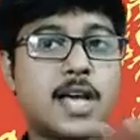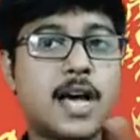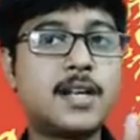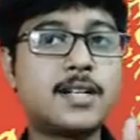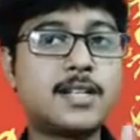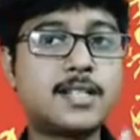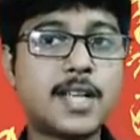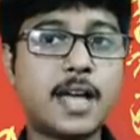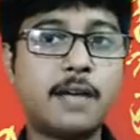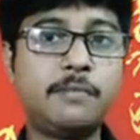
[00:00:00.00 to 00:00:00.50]

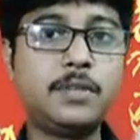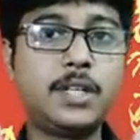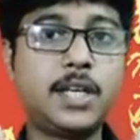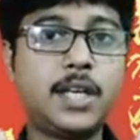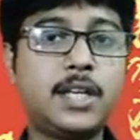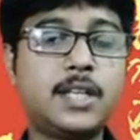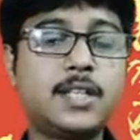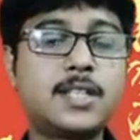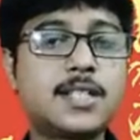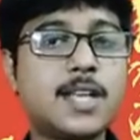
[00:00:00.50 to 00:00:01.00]
are
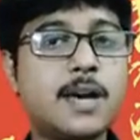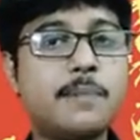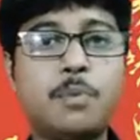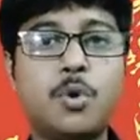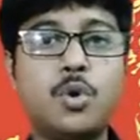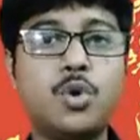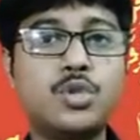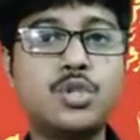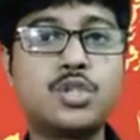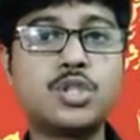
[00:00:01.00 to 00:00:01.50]
something,
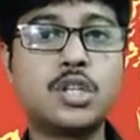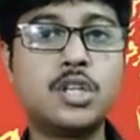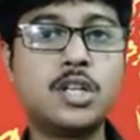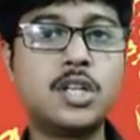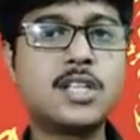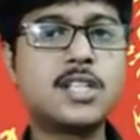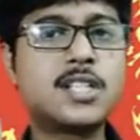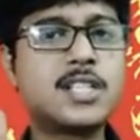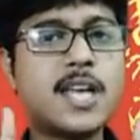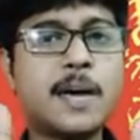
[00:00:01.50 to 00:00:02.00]
suppose
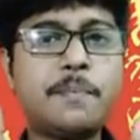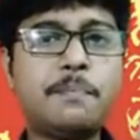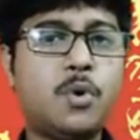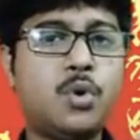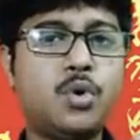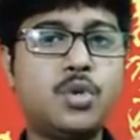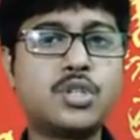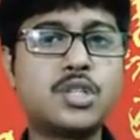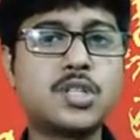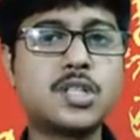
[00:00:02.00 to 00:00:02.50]

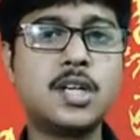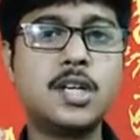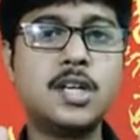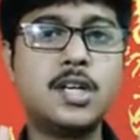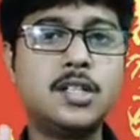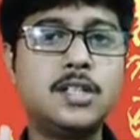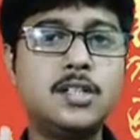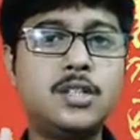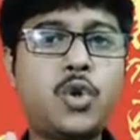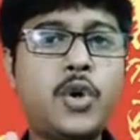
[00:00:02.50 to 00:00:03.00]
suppose
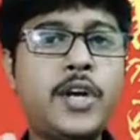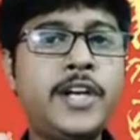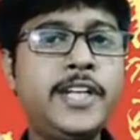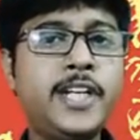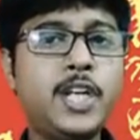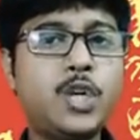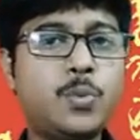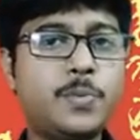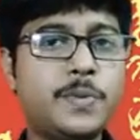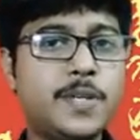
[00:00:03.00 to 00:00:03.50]

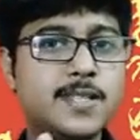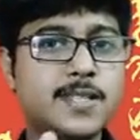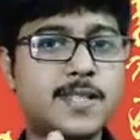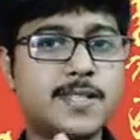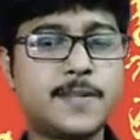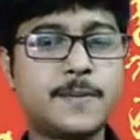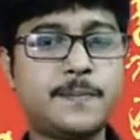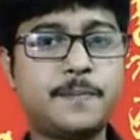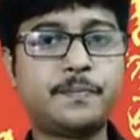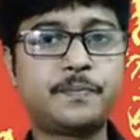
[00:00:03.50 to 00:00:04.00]
20
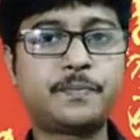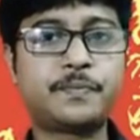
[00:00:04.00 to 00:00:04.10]
rupees.